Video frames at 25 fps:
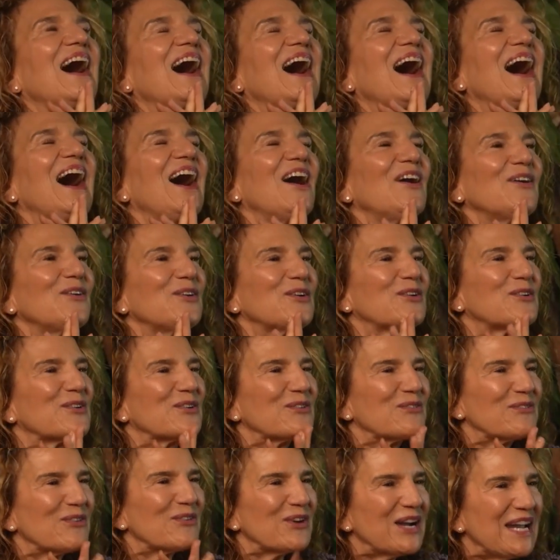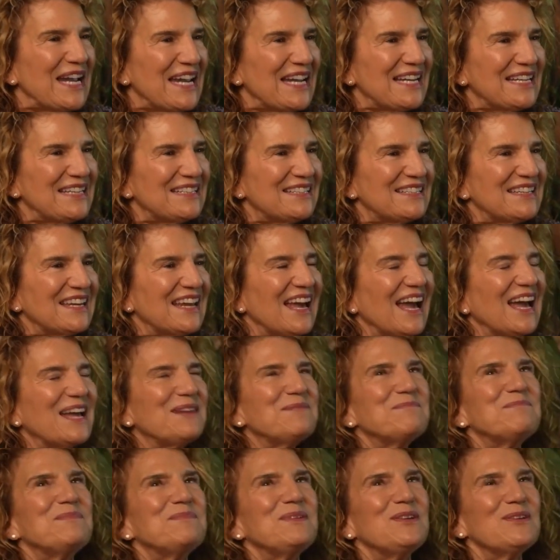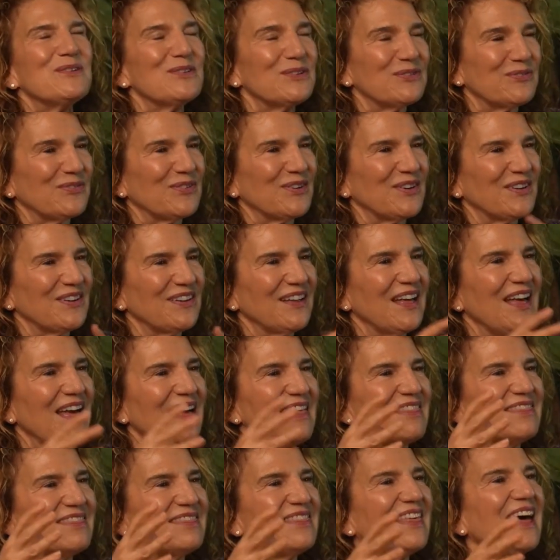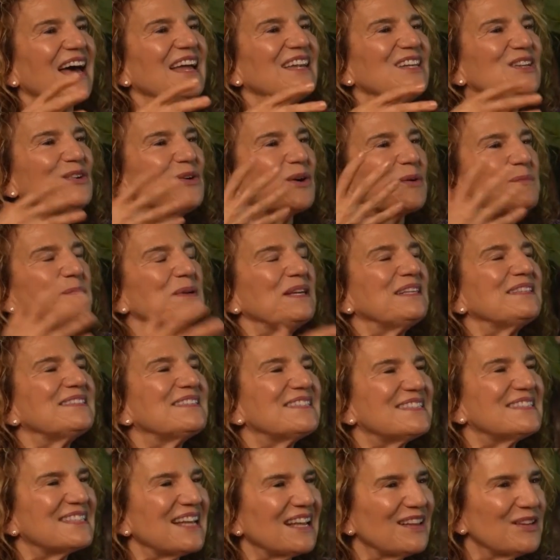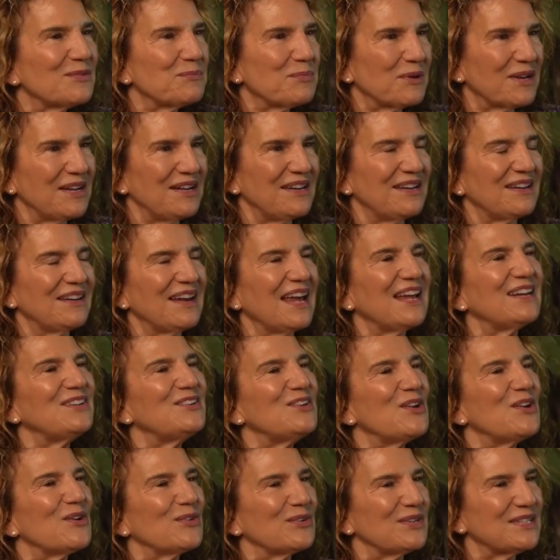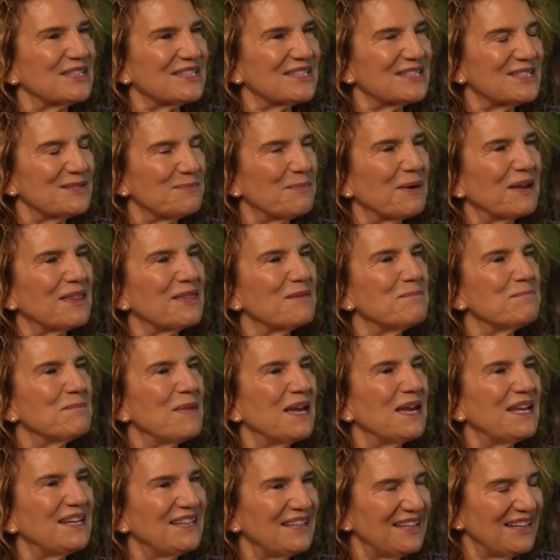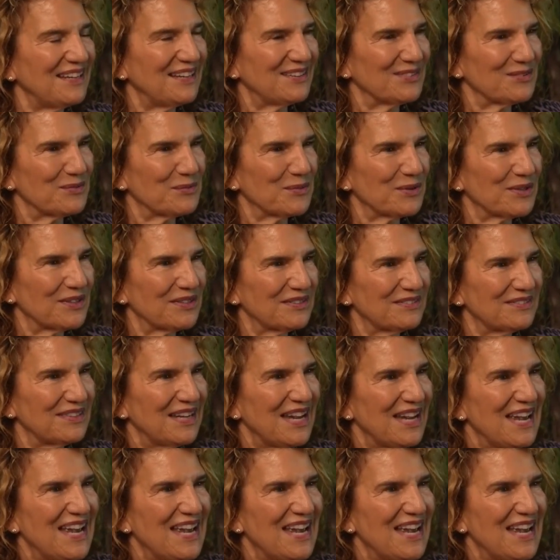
how great and beautiful that you are being celebrated and noticed by the men in the world.